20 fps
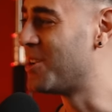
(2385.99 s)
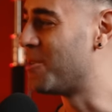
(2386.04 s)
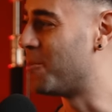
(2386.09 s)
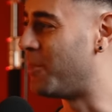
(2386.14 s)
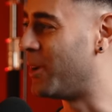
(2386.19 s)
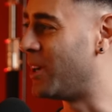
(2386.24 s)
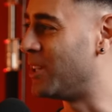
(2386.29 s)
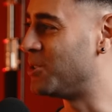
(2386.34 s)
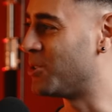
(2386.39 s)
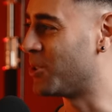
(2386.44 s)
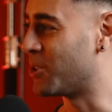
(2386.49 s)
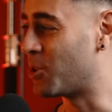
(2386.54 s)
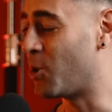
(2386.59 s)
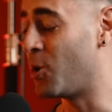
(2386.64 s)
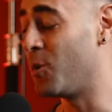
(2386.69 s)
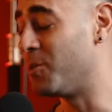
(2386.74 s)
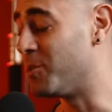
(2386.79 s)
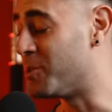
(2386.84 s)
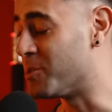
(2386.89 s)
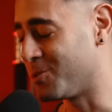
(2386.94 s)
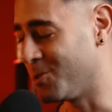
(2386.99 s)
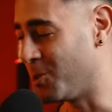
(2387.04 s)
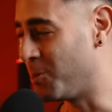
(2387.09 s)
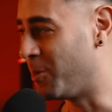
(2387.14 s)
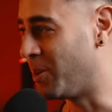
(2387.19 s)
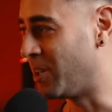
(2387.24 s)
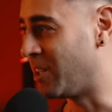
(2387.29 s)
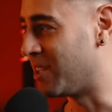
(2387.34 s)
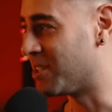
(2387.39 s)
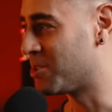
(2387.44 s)
But during COVID, there's
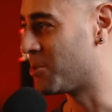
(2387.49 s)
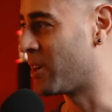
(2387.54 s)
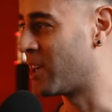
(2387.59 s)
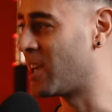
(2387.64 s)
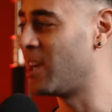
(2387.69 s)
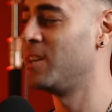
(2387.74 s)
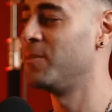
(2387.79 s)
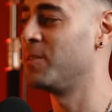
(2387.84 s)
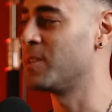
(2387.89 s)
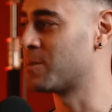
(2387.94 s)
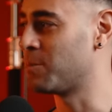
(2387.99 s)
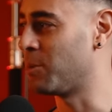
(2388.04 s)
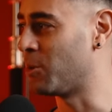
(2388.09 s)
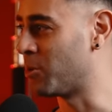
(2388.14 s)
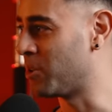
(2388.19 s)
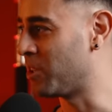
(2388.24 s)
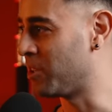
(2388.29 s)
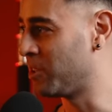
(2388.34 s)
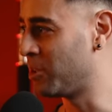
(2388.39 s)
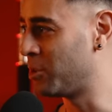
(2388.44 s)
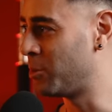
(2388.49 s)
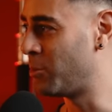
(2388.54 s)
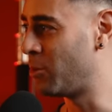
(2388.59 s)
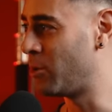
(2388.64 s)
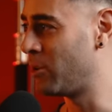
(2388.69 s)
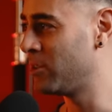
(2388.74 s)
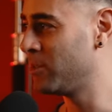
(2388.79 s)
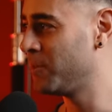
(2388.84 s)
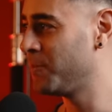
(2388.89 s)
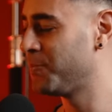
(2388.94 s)
nobody. So I kind of explored it a little
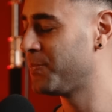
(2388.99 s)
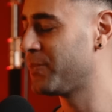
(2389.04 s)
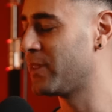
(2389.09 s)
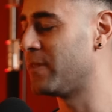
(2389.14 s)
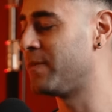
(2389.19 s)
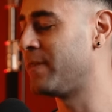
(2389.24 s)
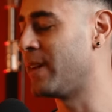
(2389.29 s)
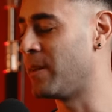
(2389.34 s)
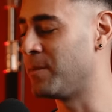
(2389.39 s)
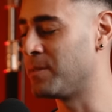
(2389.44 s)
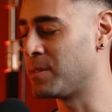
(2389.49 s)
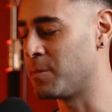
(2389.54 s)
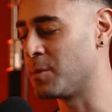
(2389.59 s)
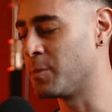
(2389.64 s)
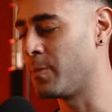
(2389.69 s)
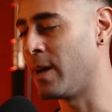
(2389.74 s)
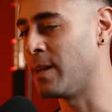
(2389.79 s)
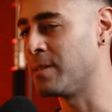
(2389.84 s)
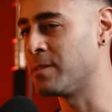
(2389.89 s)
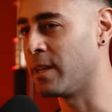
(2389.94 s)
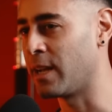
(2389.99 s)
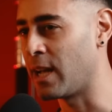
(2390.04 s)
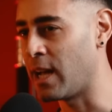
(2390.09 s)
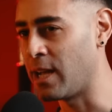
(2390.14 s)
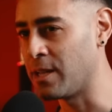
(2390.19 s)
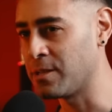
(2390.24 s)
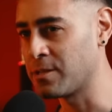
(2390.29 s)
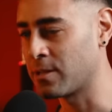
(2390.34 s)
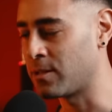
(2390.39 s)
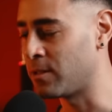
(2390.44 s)
more. I found some spots like
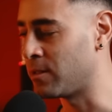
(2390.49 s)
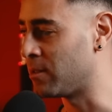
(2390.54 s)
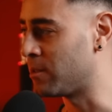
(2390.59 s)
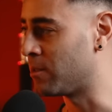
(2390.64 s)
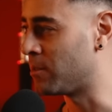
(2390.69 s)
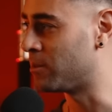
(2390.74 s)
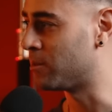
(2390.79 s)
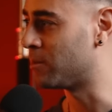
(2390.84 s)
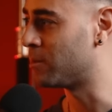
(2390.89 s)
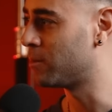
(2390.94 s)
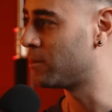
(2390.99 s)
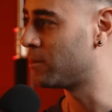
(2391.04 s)
Oscar or,